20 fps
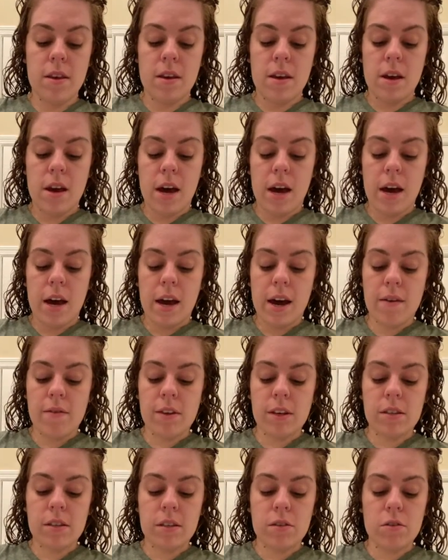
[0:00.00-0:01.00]
I have
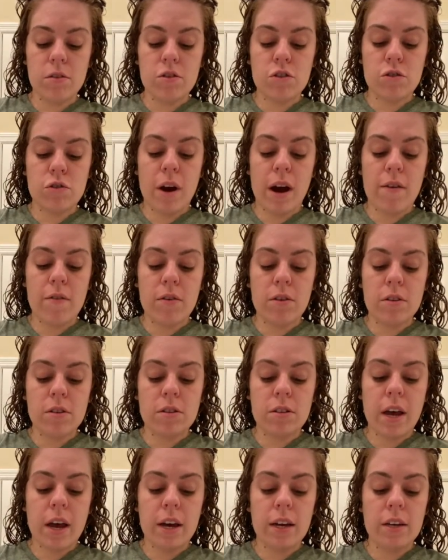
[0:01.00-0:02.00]
this little travel
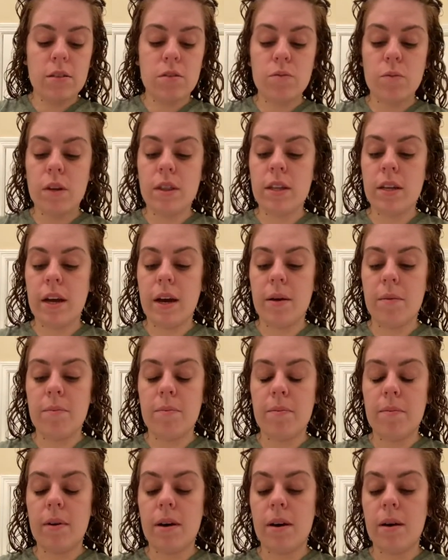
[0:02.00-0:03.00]
size one that
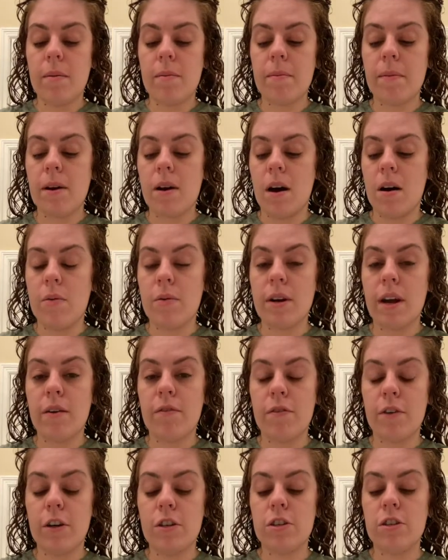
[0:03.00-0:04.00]
I got when I
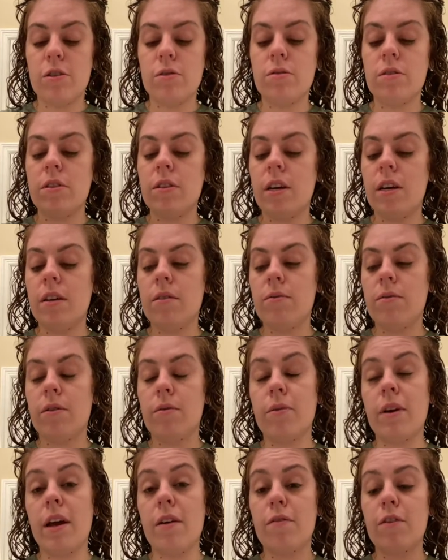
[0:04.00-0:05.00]
first used it, or
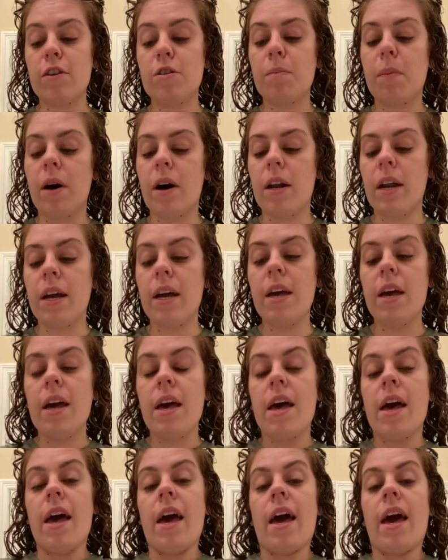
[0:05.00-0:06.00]
when I first bought it,
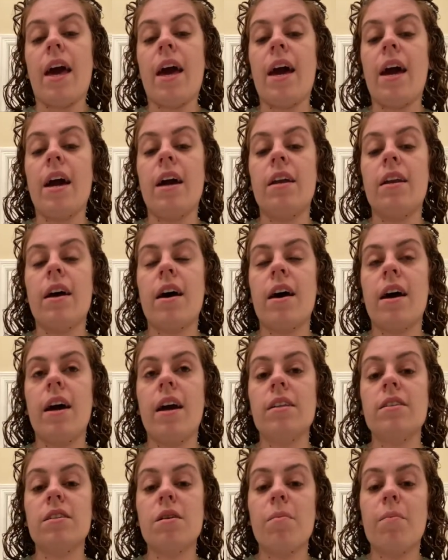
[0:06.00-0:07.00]
and I
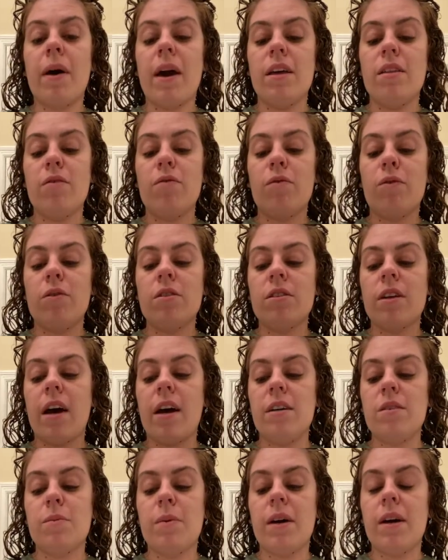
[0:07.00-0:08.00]
ended up buying the full
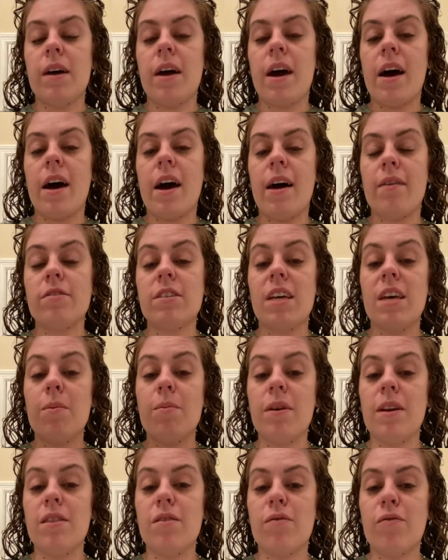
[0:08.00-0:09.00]
size, but I have to
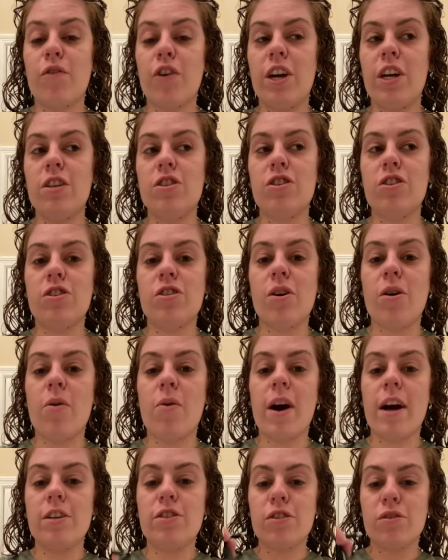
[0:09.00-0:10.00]
keep it in the fridge, so
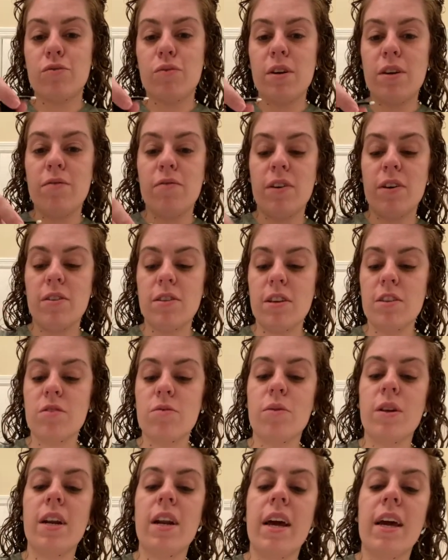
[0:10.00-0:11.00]
I just refill this
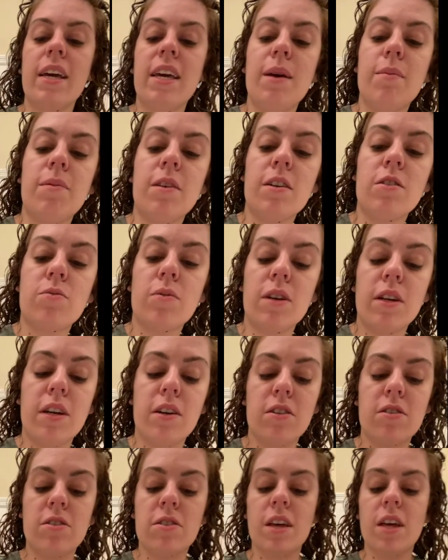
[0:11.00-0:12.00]
one and I keep this one
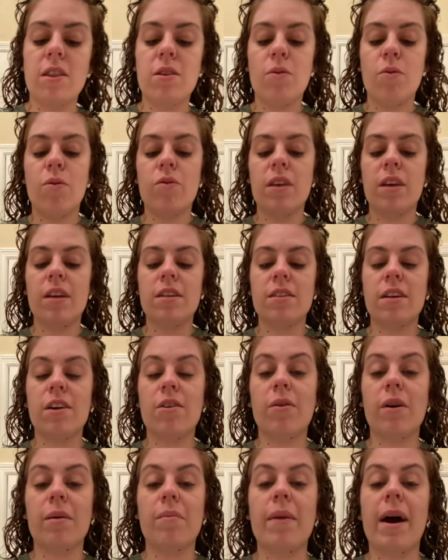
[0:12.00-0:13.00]
here so that the whole thing
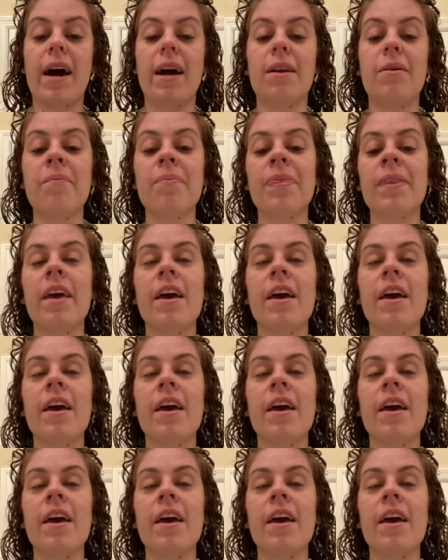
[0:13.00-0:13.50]
isn't going bad.